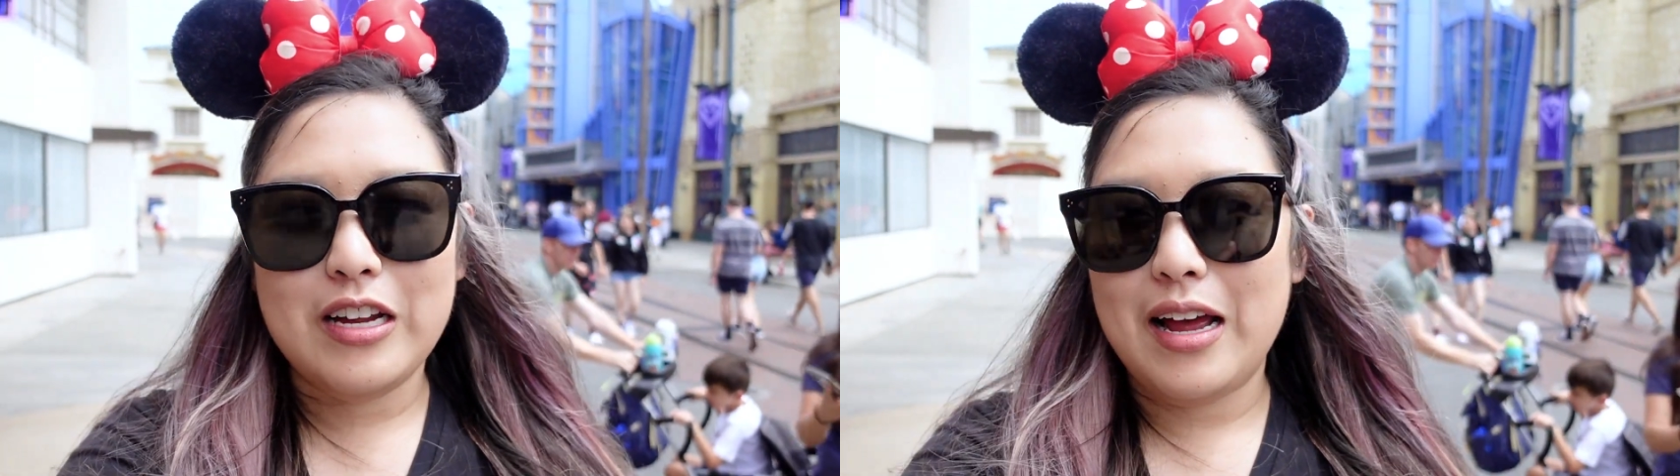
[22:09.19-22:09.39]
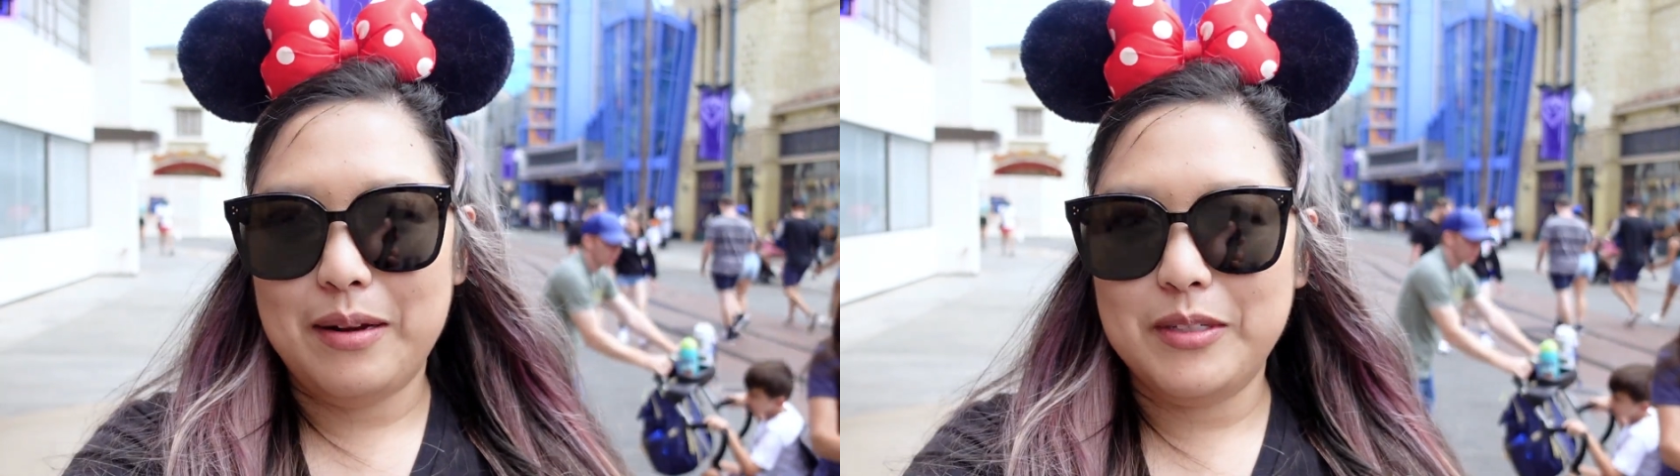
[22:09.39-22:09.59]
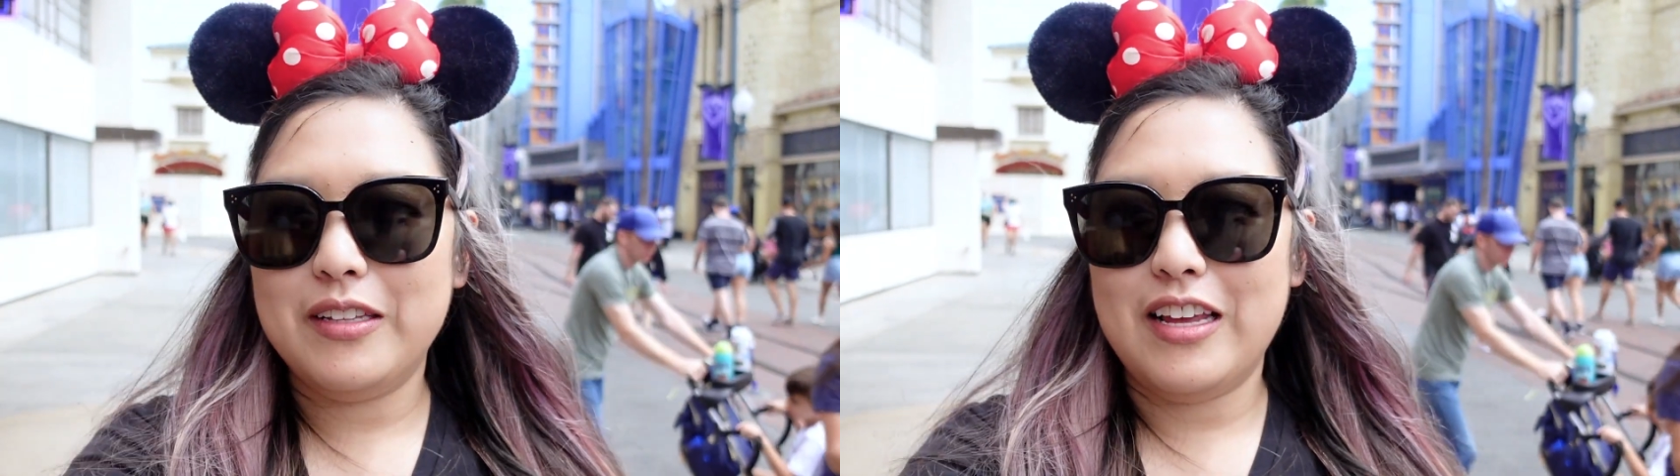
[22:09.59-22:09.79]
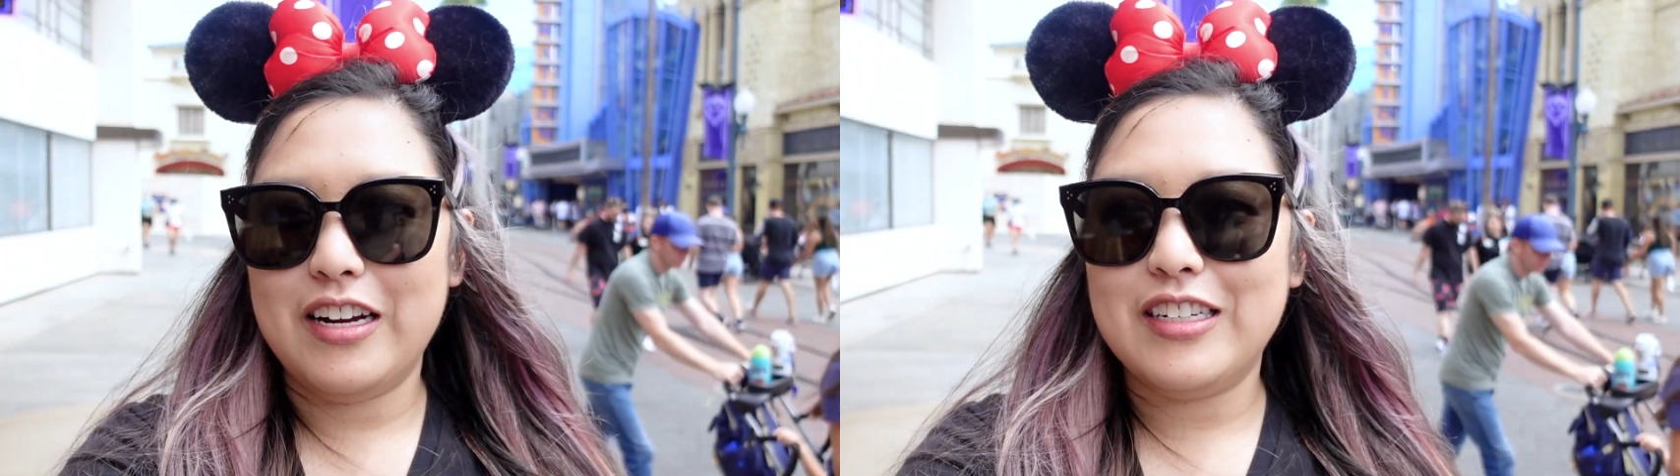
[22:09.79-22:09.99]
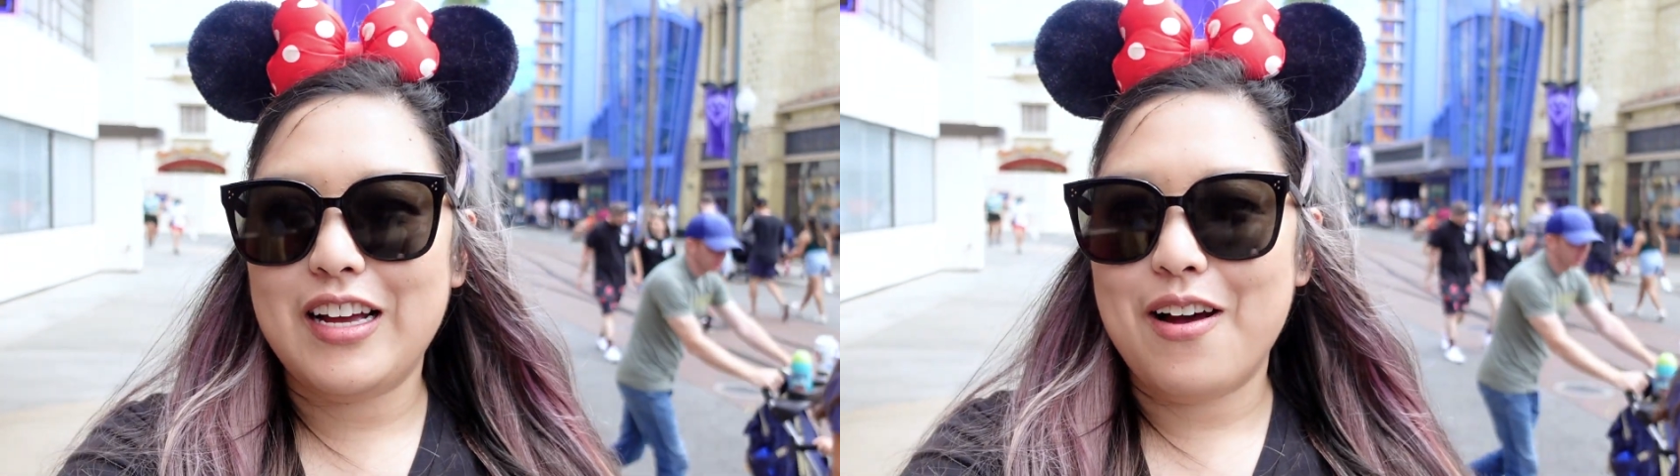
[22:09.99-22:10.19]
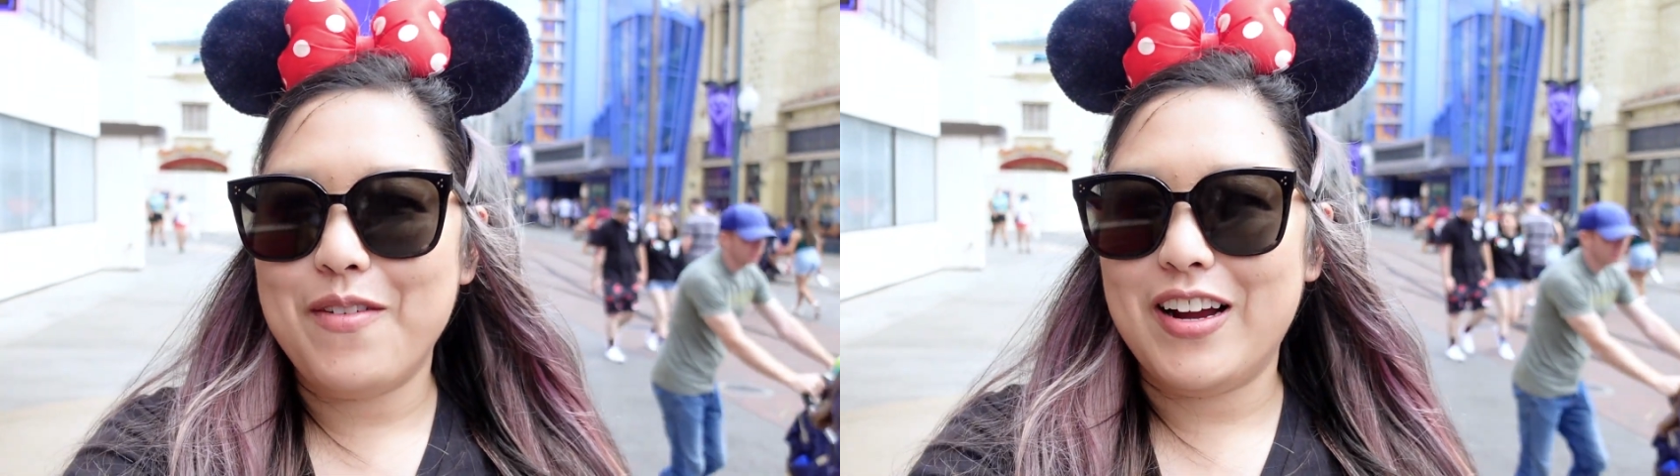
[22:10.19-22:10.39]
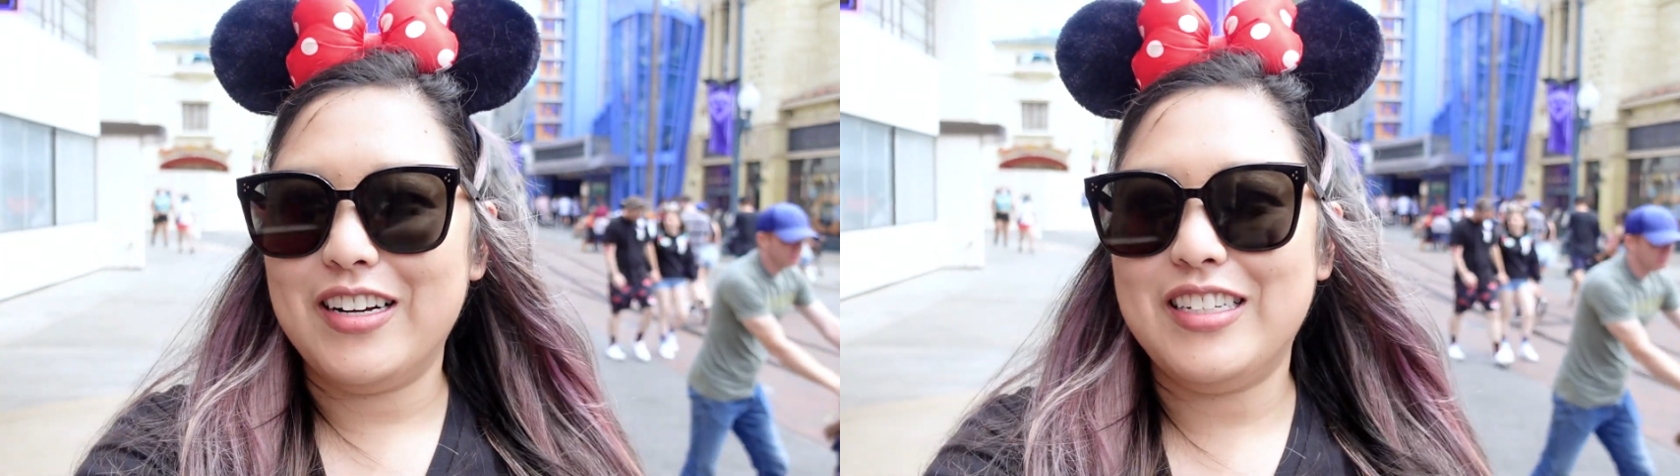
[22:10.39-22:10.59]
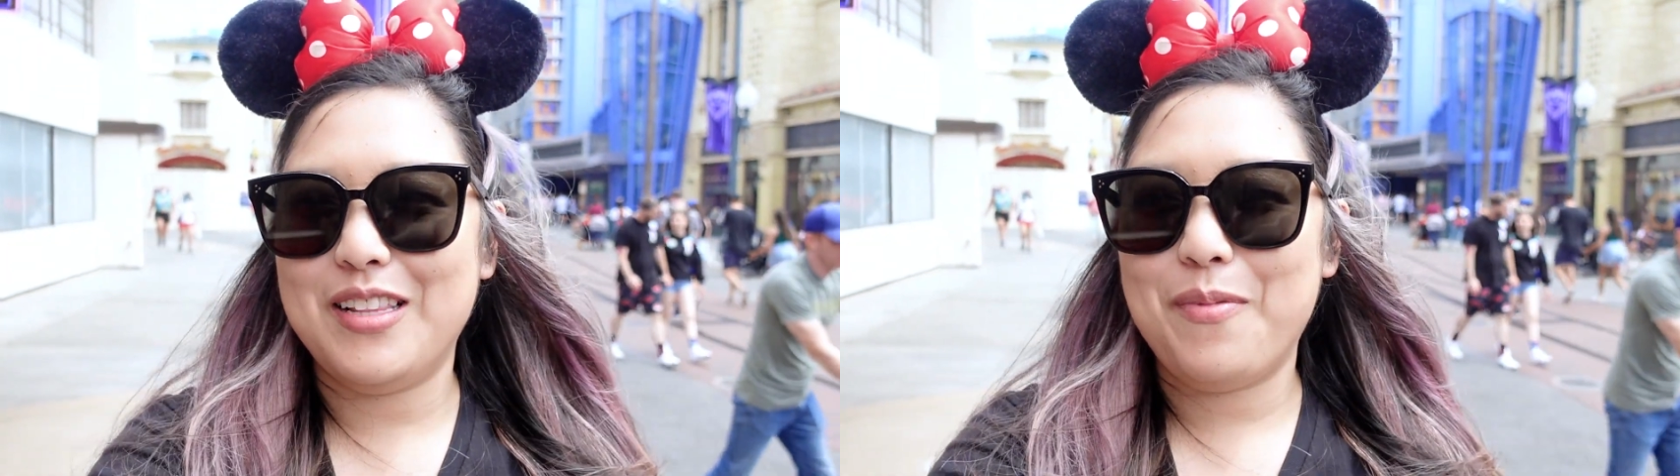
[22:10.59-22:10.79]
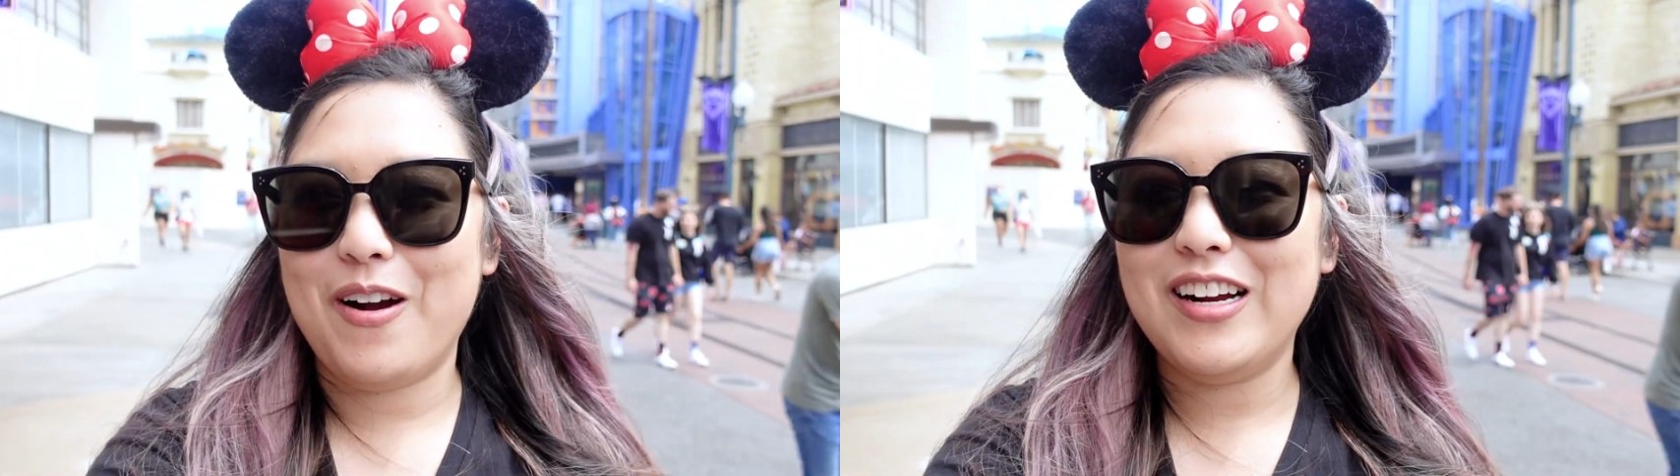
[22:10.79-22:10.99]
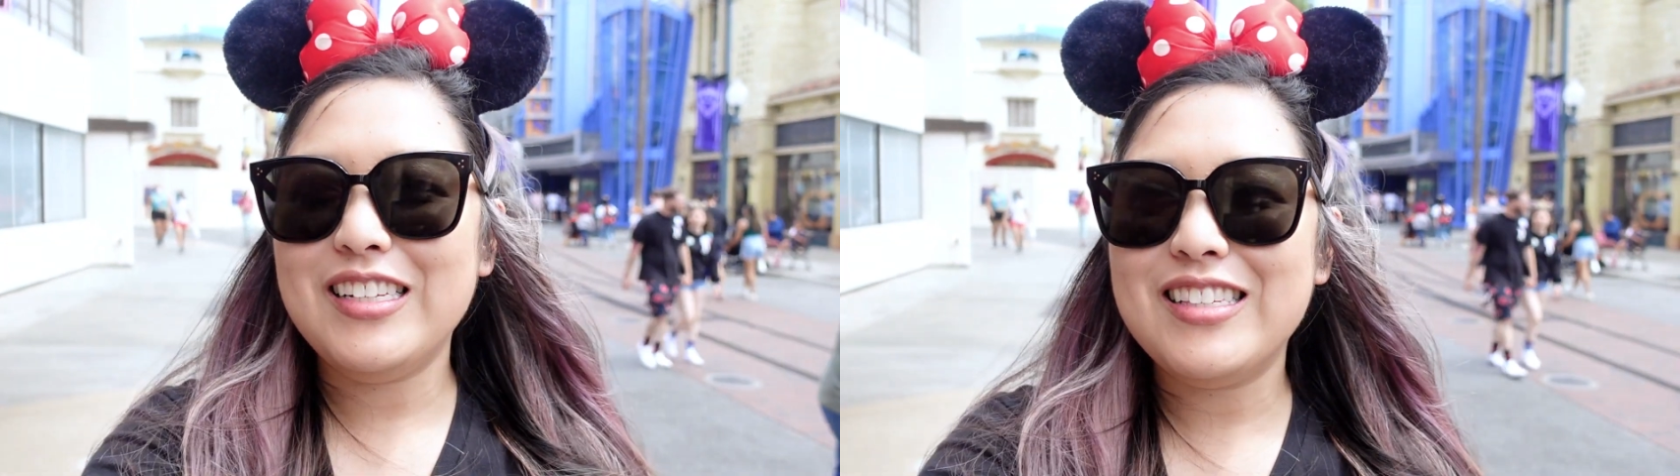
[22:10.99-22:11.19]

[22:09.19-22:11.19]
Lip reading: times of the year to come here to the park.